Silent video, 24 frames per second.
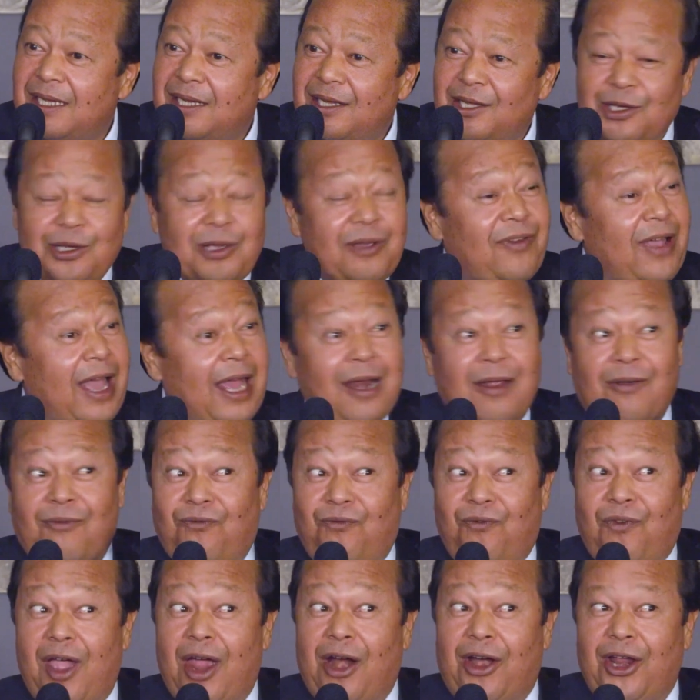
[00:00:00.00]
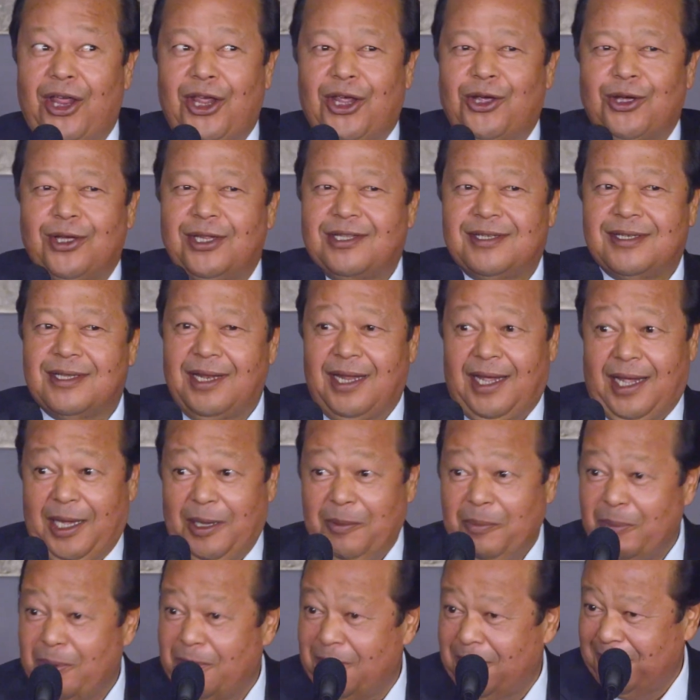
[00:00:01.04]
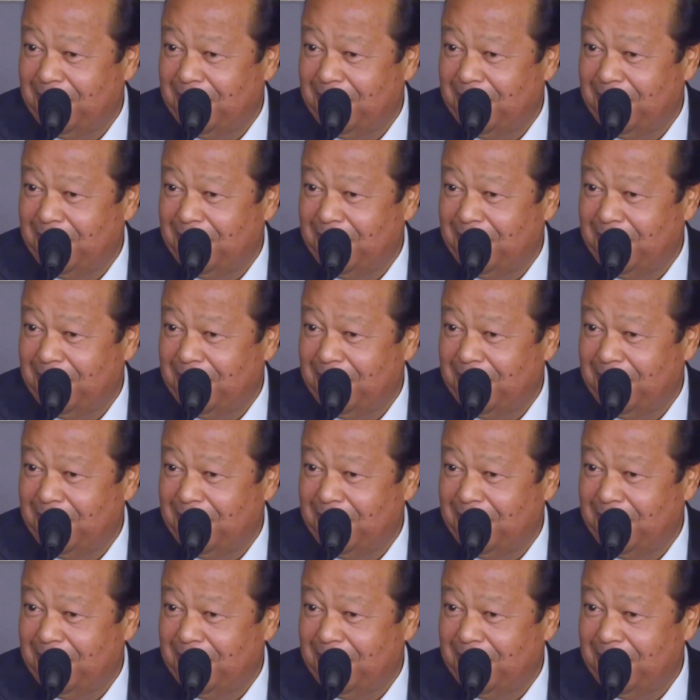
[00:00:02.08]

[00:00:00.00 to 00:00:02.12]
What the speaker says: you've had a very good sleep,